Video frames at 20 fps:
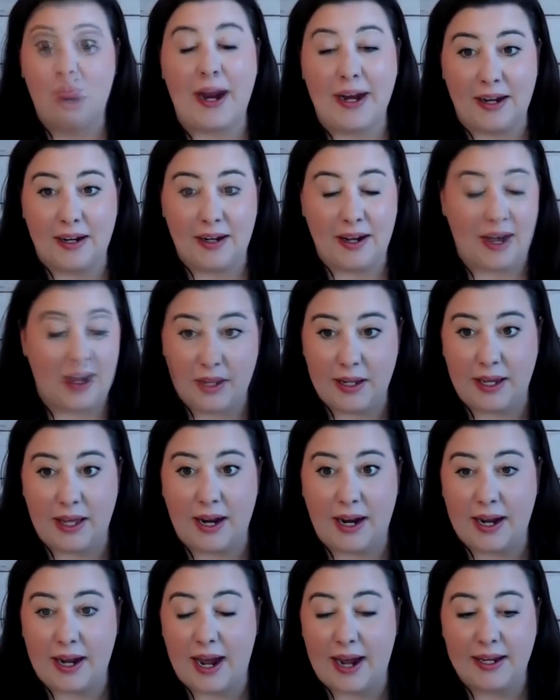writing thing.
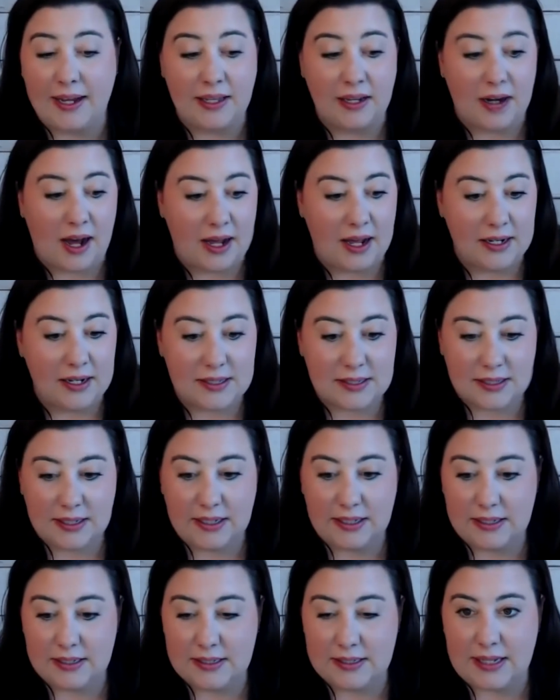And I, I can
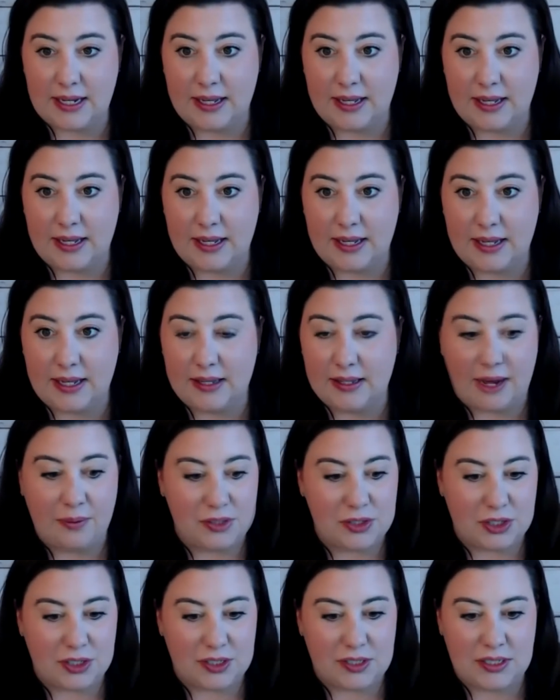honestly say that
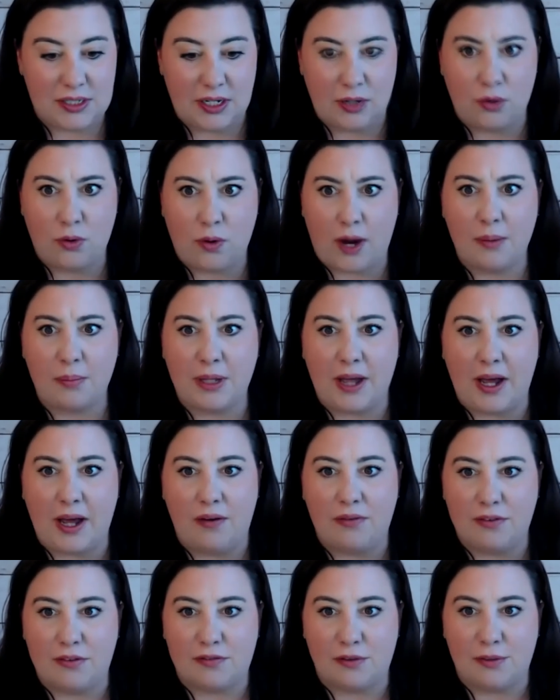that was just
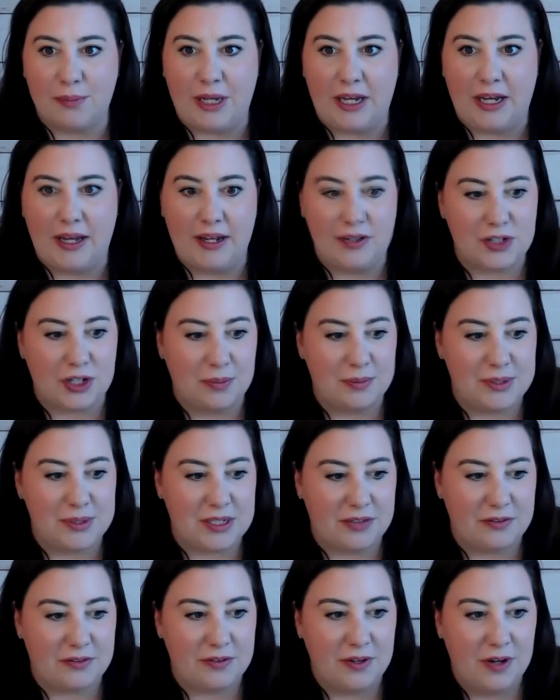incredibly helpful for me in
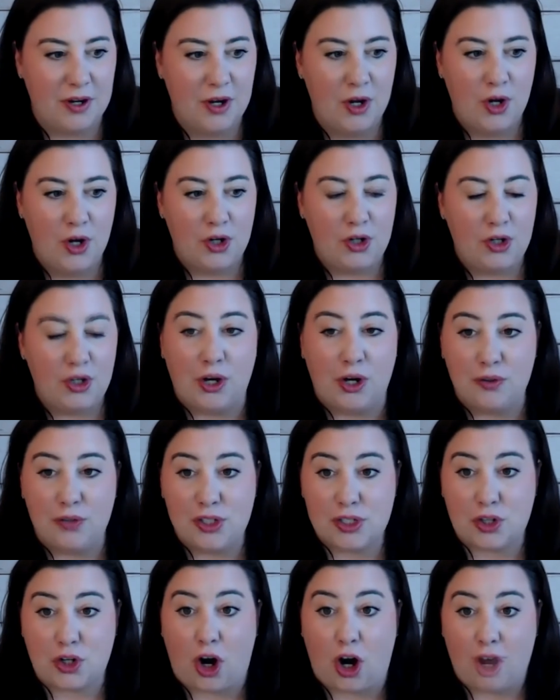terms of, you know,
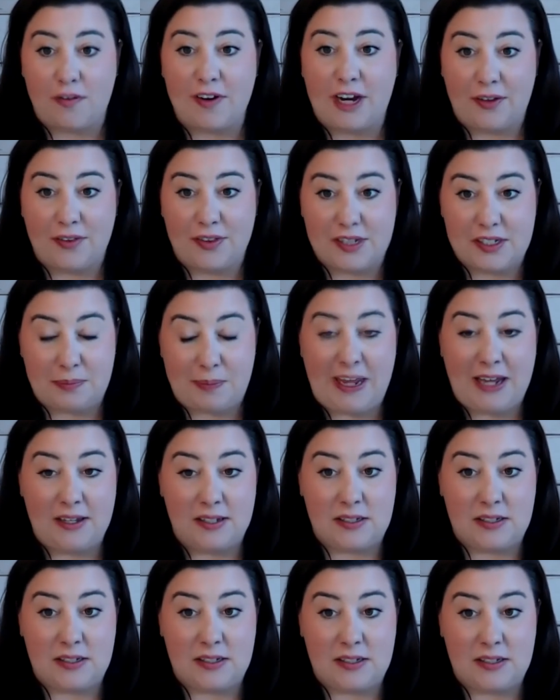just carving out the
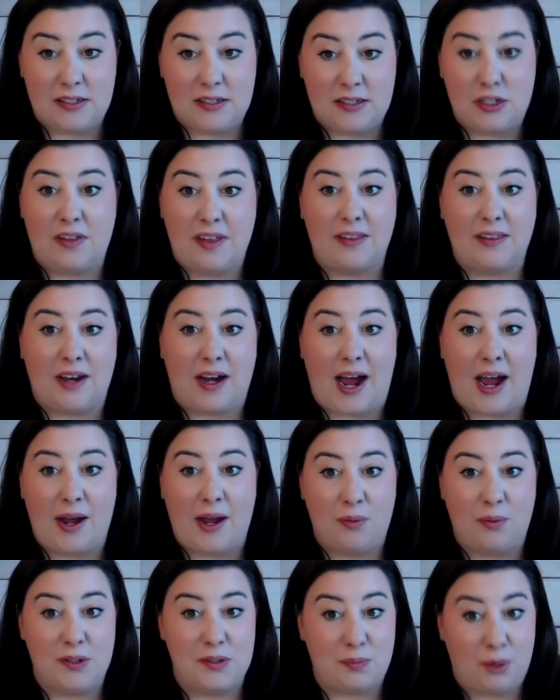space to do the thing that
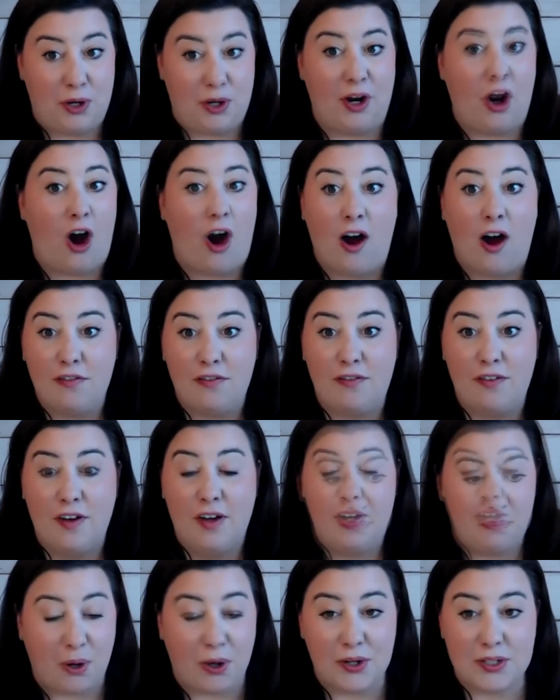I was putting off.
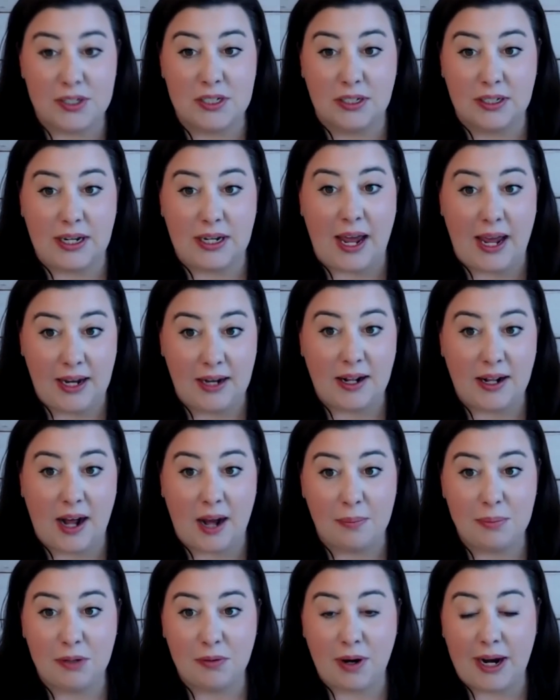Personally, hate
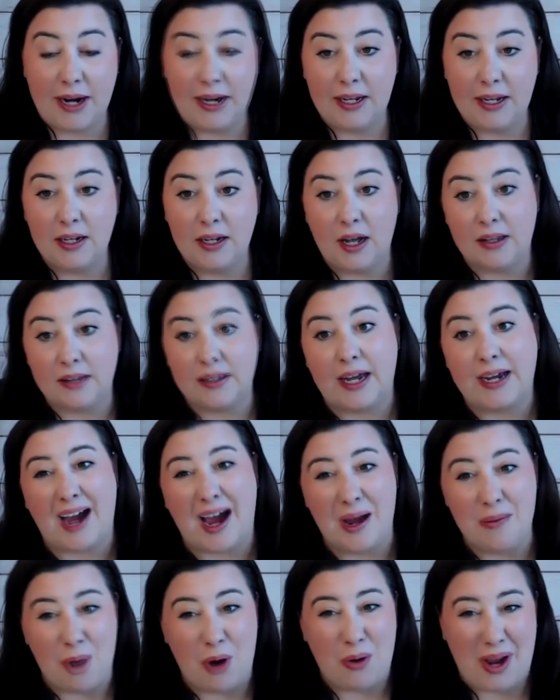copywriting. Like,
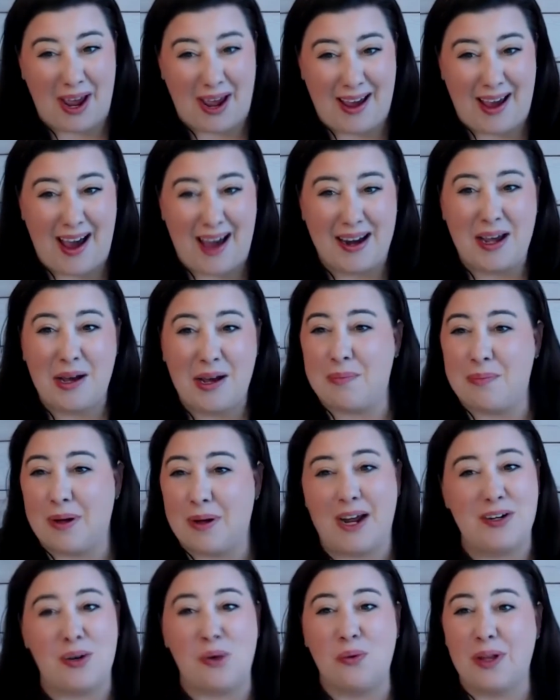I'm okay at it, but I
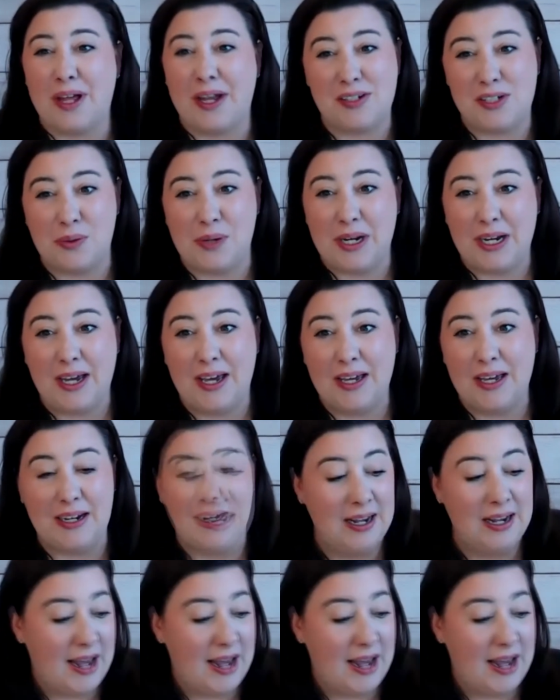don't like doing it.